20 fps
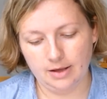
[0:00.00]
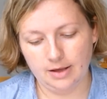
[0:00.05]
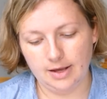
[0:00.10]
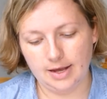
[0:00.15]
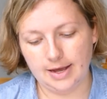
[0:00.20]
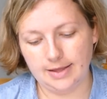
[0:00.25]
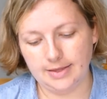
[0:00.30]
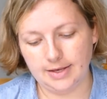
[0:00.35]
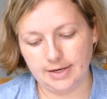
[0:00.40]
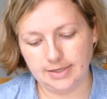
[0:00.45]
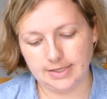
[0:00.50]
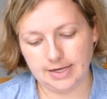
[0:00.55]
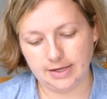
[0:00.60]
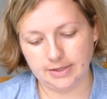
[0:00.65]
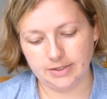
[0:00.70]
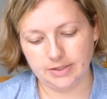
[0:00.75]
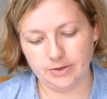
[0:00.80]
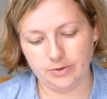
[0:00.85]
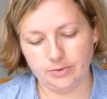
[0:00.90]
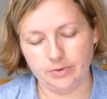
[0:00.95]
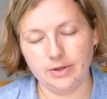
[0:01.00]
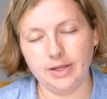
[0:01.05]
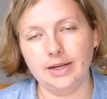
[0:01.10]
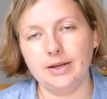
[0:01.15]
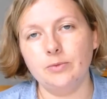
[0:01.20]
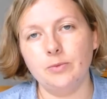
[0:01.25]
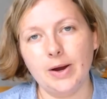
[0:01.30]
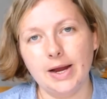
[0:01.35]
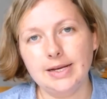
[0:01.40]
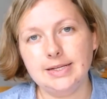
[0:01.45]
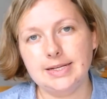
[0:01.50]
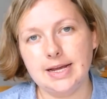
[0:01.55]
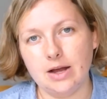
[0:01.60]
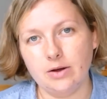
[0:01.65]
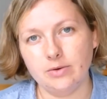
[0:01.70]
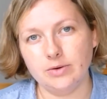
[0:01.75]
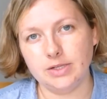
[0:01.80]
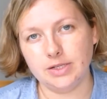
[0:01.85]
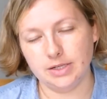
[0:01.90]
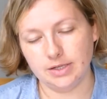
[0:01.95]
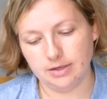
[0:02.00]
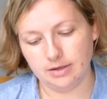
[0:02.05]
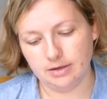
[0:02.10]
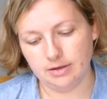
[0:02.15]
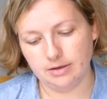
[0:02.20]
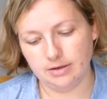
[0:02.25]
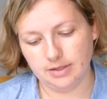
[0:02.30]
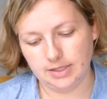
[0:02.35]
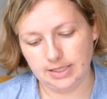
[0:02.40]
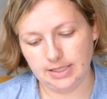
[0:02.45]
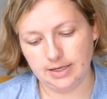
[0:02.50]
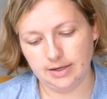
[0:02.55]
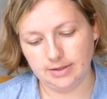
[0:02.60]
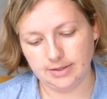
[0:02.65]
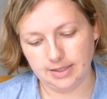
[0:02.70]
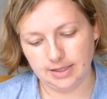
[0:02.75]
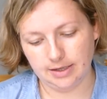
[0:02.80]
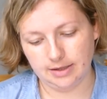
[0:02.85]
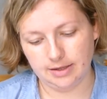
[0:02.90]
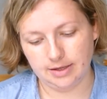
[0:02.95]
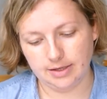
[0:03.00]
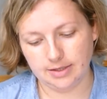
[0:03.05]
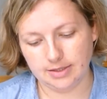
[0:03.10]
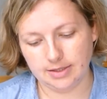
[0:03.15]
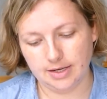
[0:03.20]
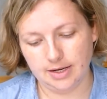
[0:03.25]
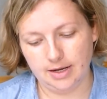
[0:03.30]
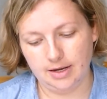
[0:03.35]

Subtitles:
then it tells you, like, right down to details like this.